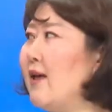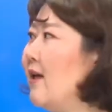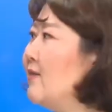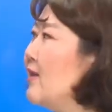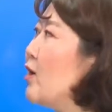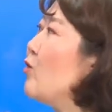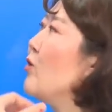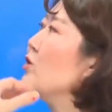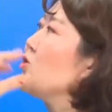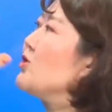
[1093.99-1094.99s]
then they're
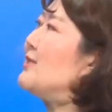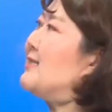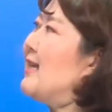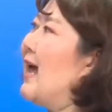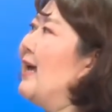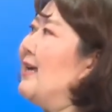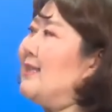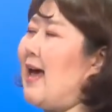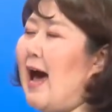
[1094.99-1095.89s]
going to say it